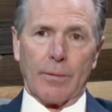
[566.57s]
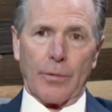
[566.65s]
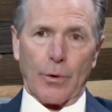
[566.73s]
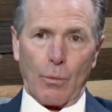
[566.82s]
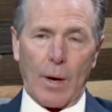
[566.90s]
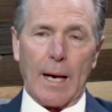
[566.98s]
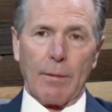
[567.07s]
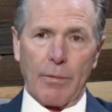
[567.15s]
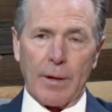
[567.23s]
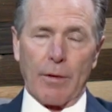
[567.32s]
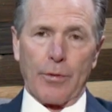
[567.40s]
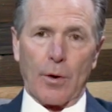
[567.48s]
the right,
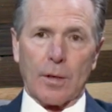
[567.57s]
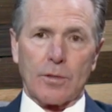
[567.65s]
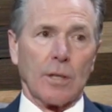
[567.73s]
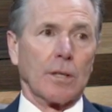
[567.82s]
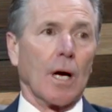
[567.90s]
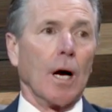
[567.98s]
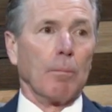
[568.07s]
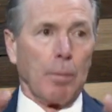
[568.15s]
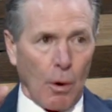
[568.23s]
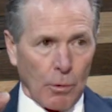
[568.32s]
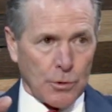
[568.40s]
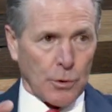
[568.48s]
the authority to
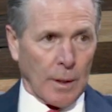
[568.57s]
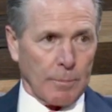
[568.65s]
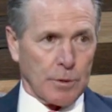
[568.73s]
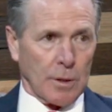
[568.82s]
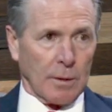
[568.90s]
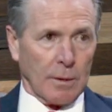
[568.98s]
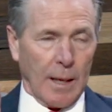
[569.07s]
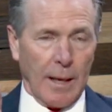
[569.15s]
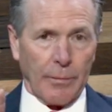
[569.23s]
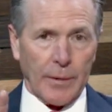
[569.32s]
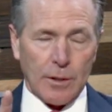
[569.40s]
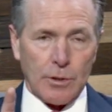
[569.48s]
uphold Scripture
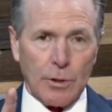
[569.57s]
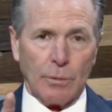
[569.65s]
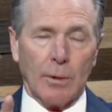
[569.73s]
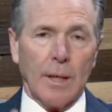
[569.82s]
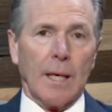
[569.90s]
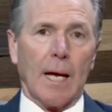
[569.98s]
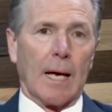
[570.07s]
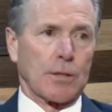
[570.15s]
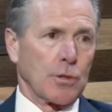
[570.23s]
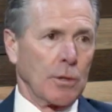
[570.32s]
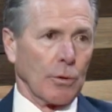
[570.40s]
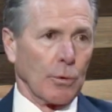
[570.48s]
and then to right.
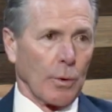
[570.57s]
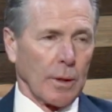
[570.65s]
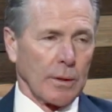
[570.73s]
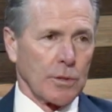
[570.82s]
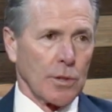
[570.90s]
execute the work of the